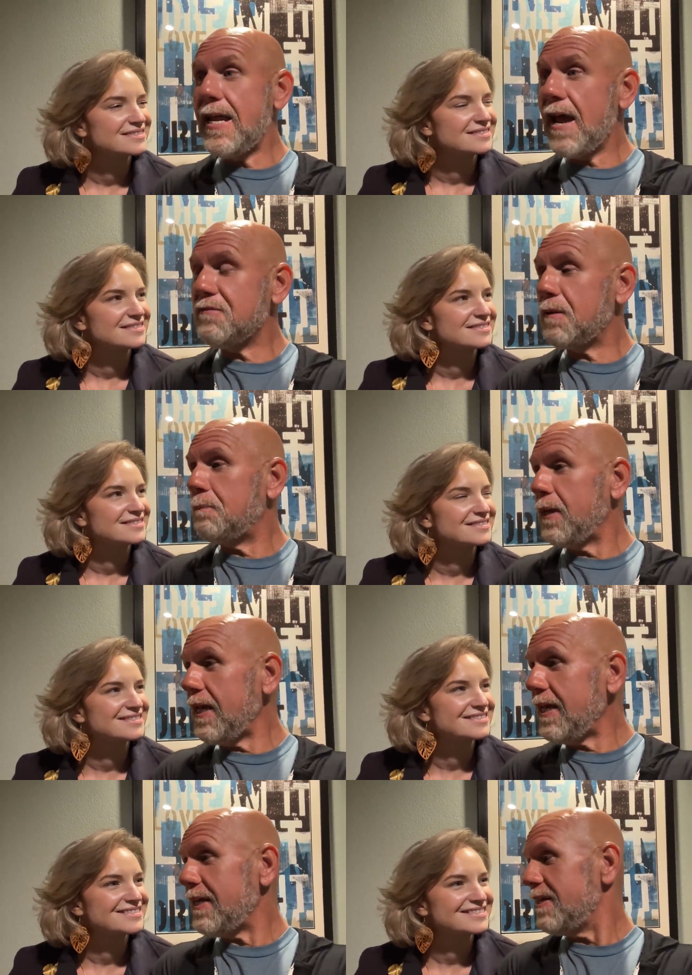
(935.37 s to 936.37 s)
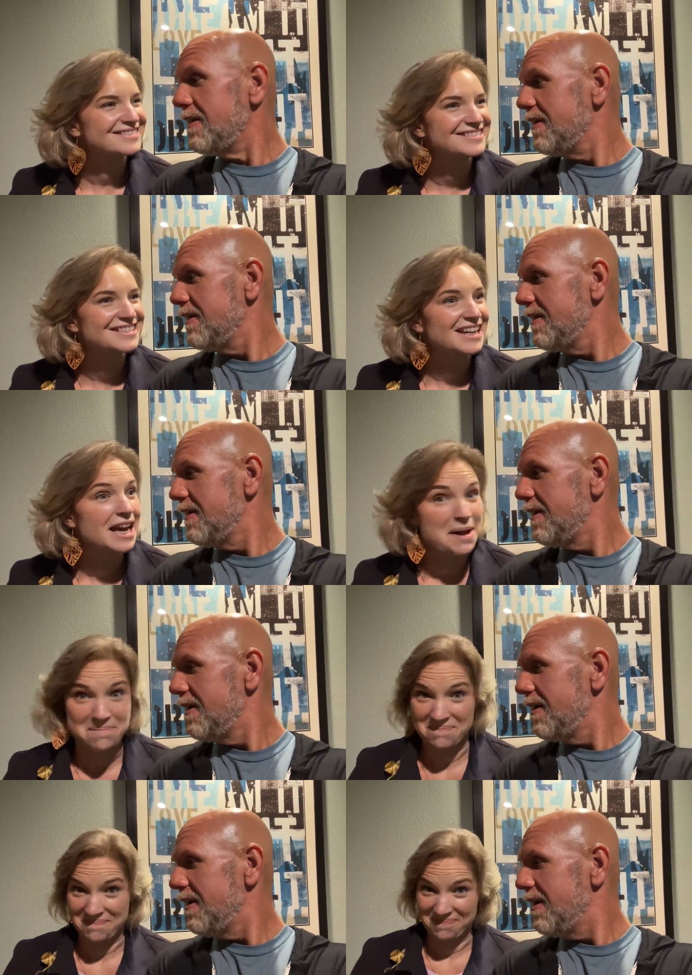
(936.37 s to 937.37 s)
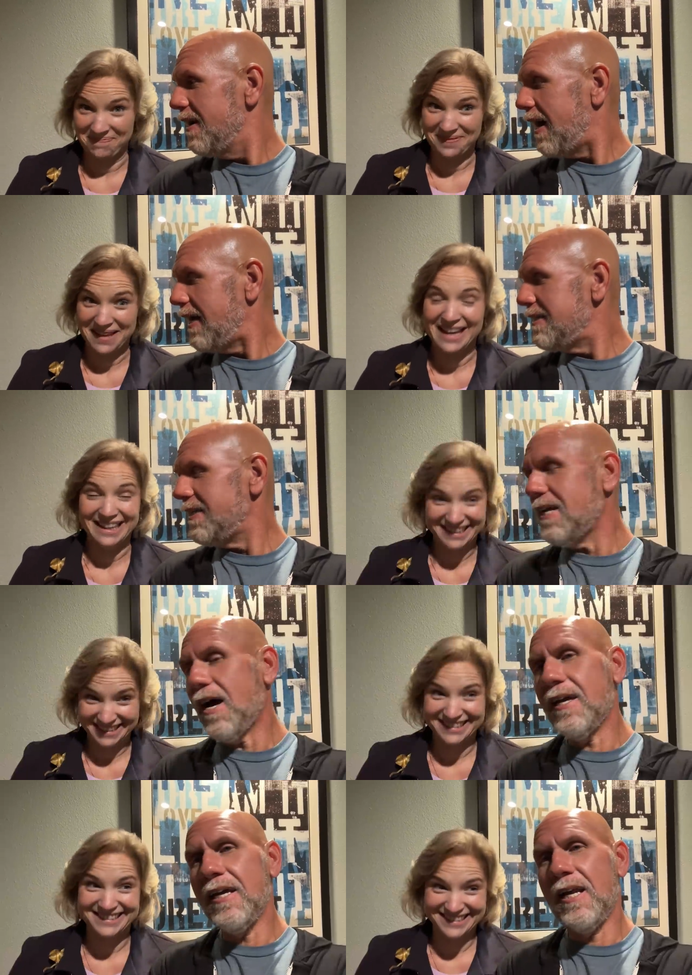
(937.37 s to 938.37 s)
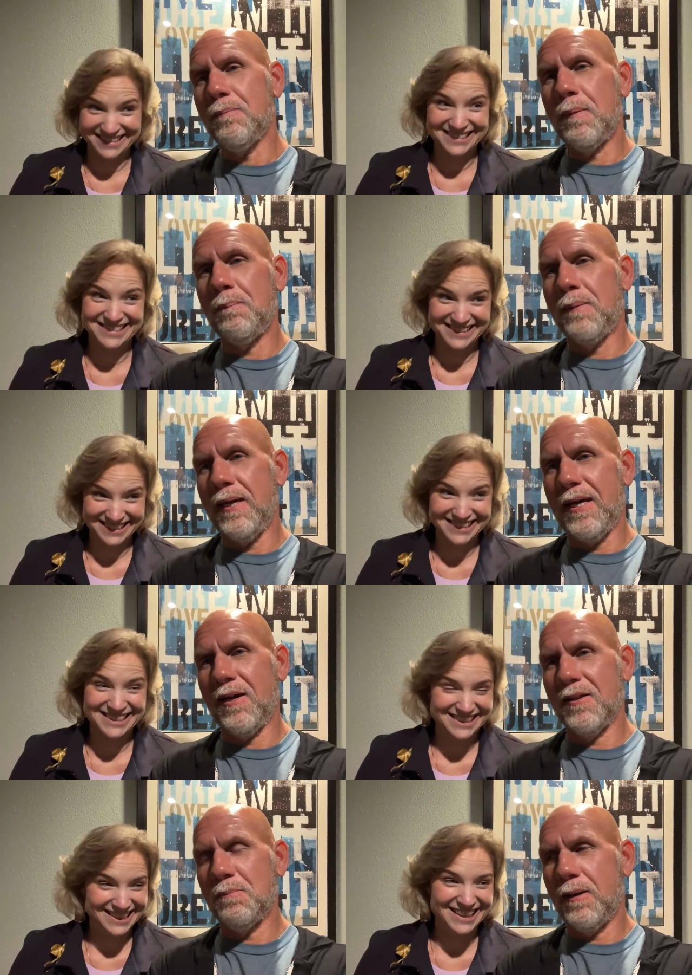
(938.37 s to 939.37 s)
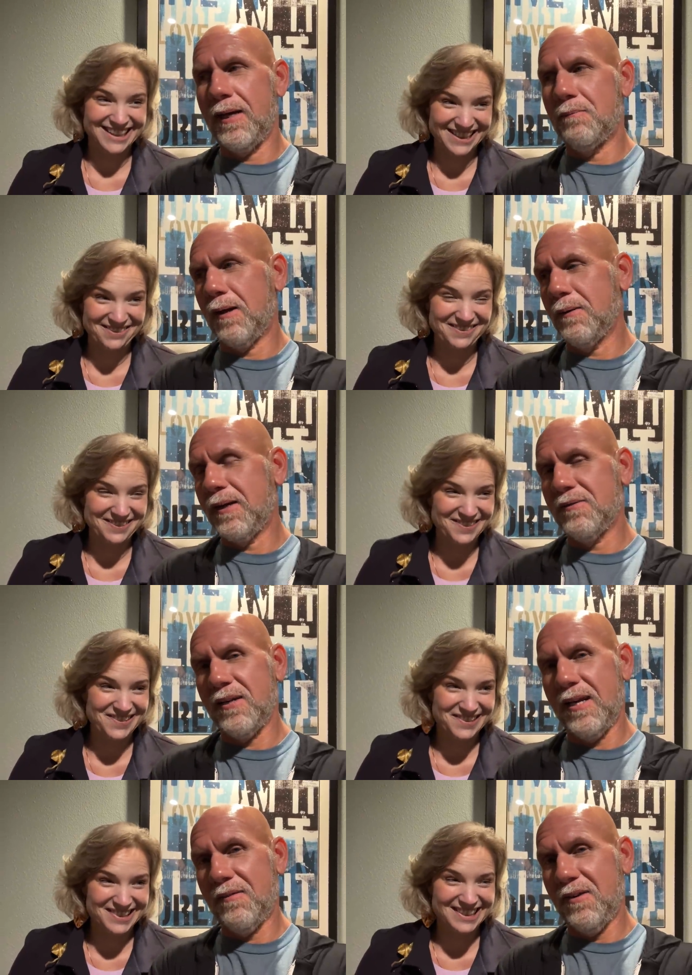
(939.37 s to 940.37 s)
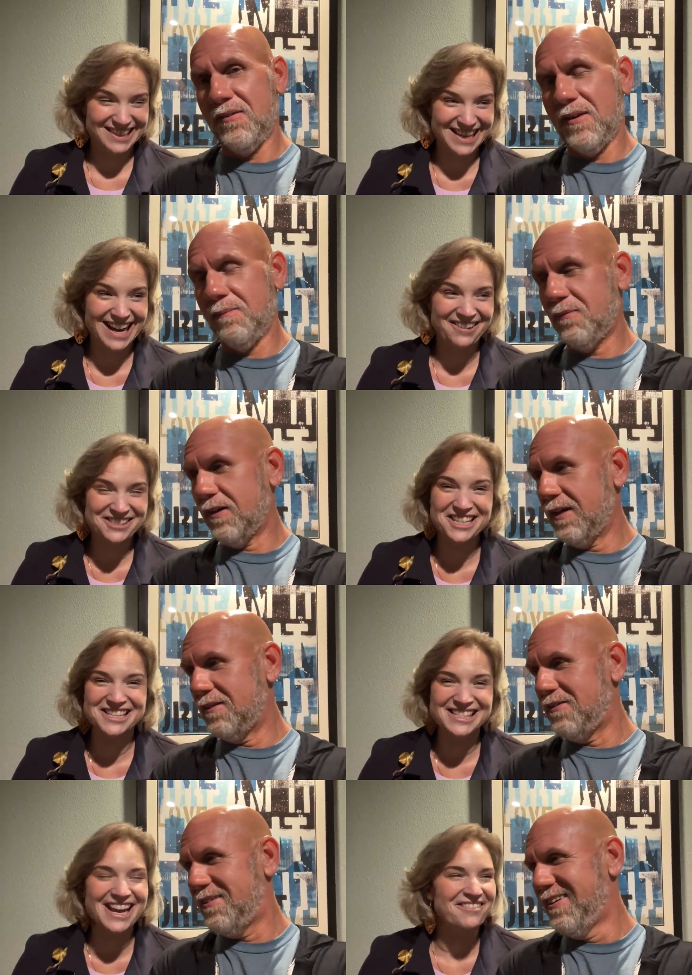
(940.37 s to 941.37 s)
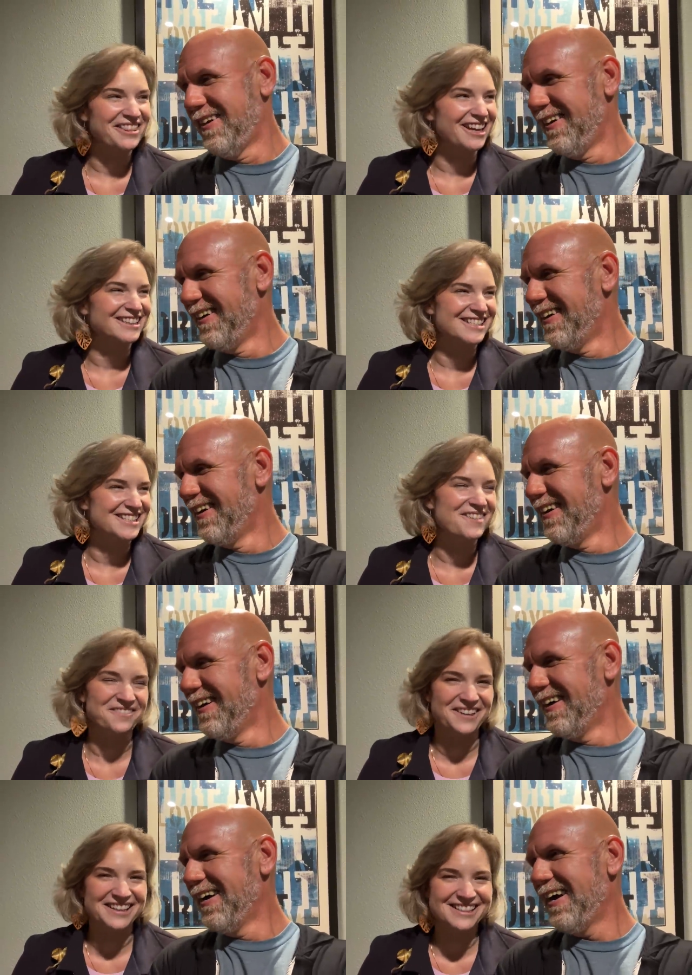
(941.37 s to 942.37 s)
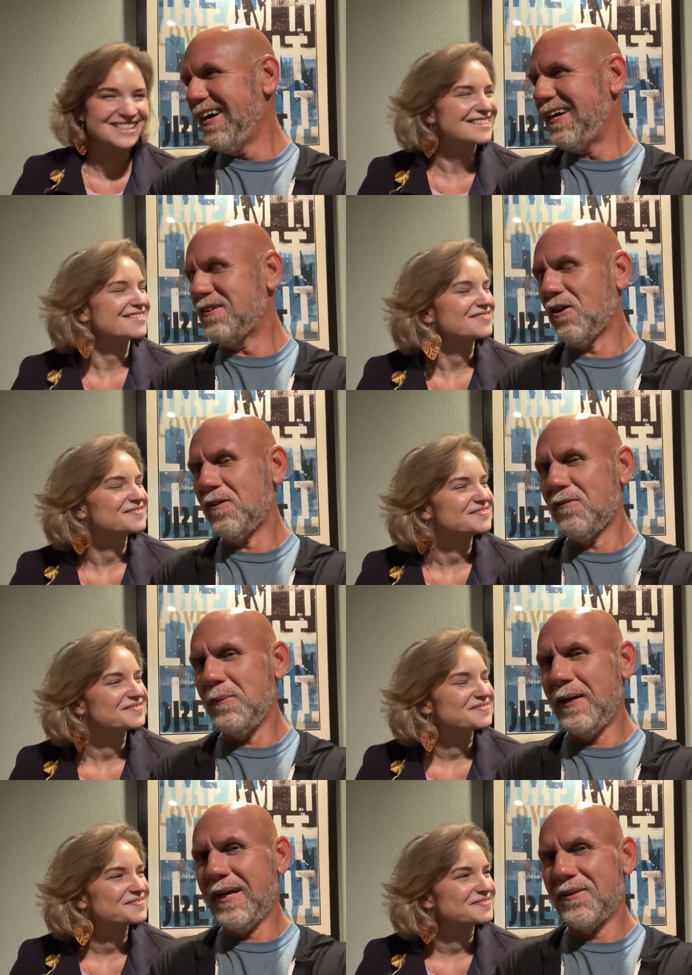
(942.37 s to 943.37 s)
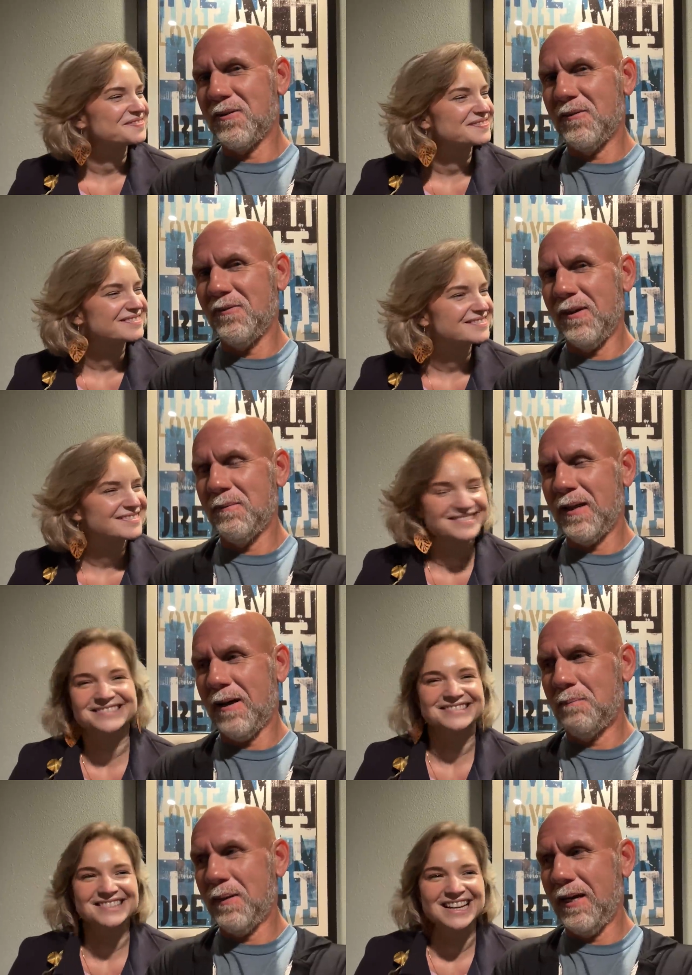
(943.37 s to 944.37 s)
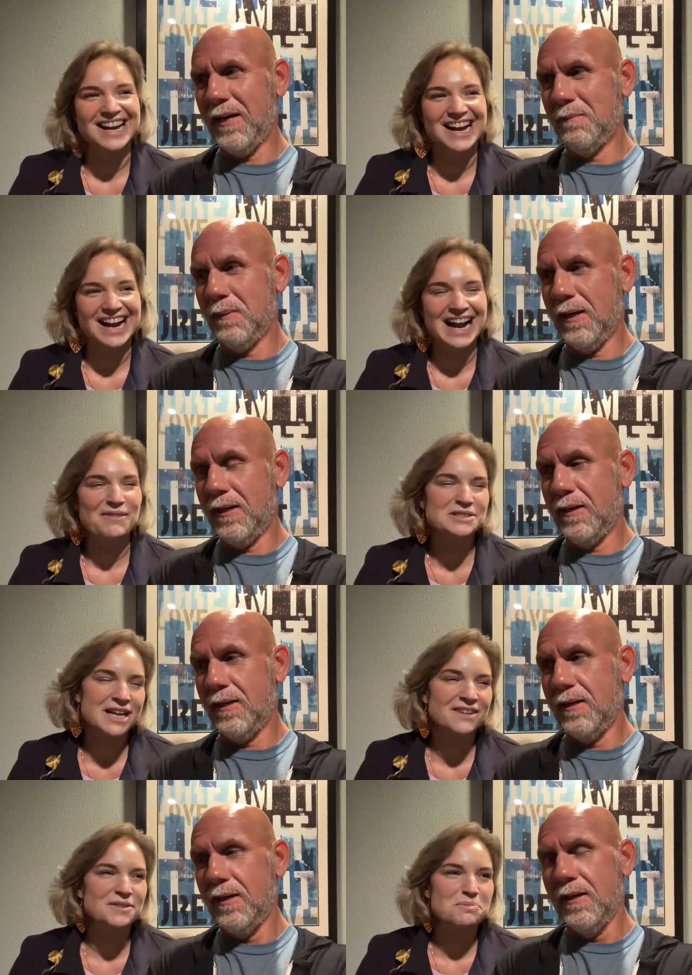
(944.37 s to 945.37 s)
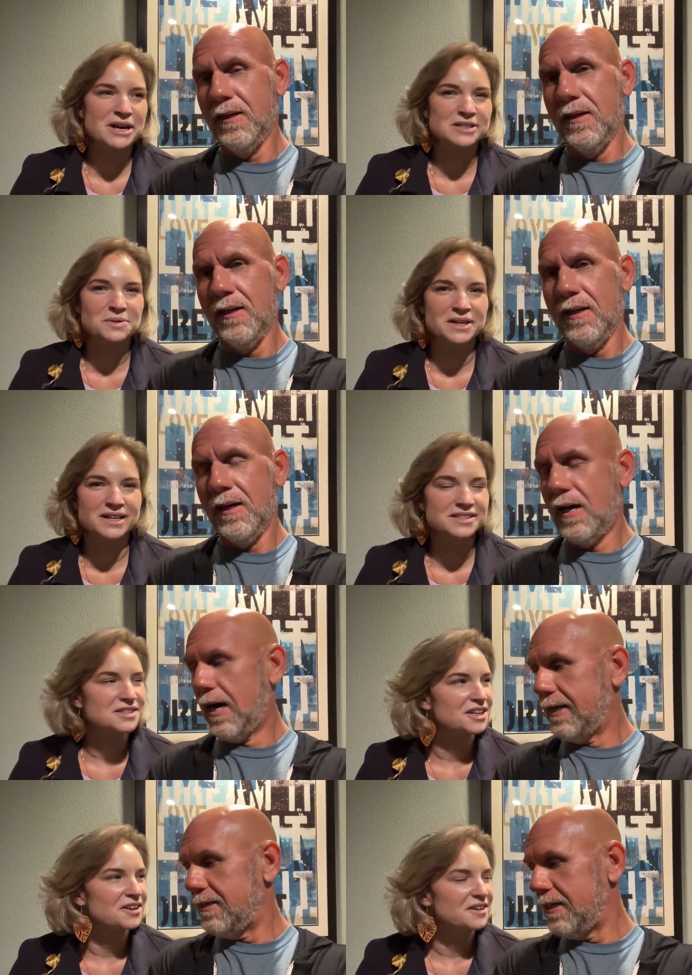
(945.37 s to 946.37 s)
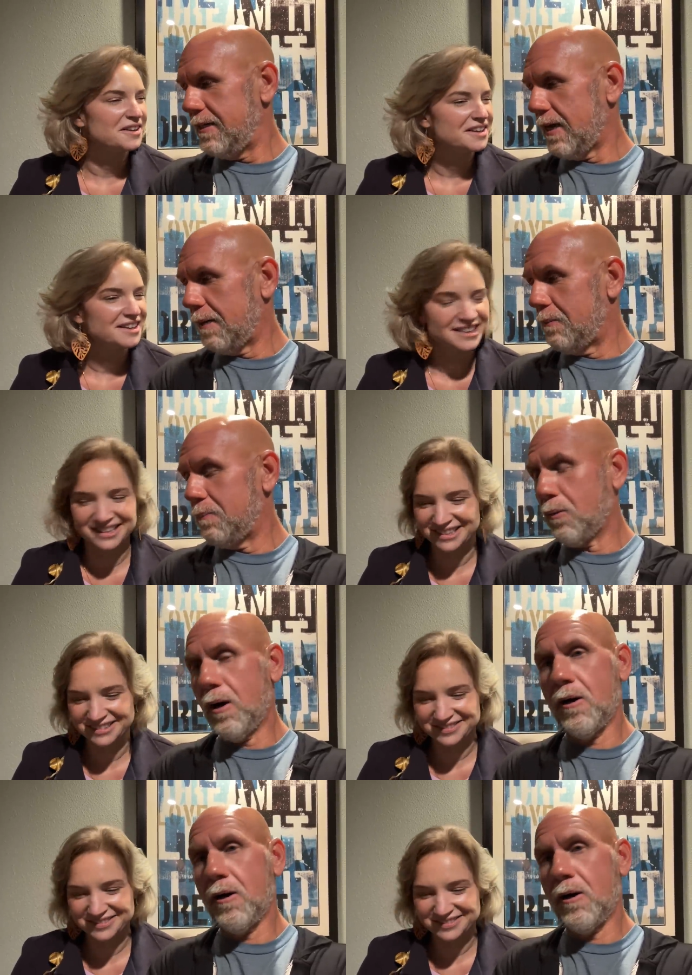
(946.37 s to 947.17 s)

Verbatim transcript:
Speaker 1: have to pee. I did not get up and pee on the plane, probably because I didn't have any zip. I was going to say
Speaker 2: without the Zipfizz, it's
Speaker 1: hard for me to get through a flight without peeing. But I was
Speaker 2: kind of impressed with us. Too. I did.
Speaker 1: I, we brought